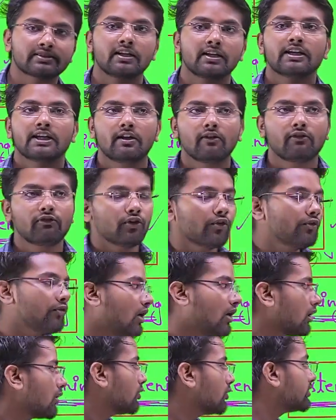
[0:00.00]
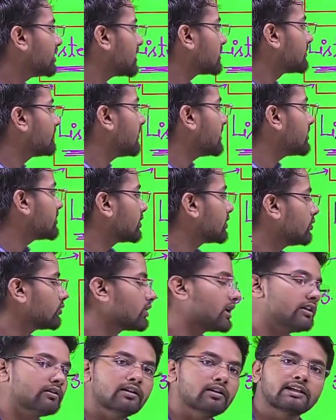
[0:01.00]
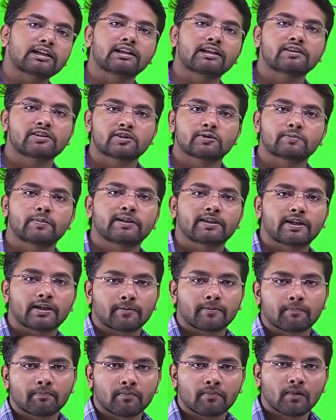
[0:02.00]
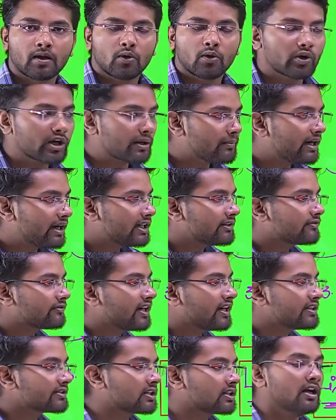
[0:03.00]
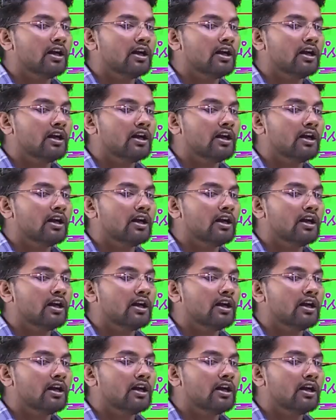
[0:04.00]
If you follow these ways, you can learn English speaking. Okay, my dear friends.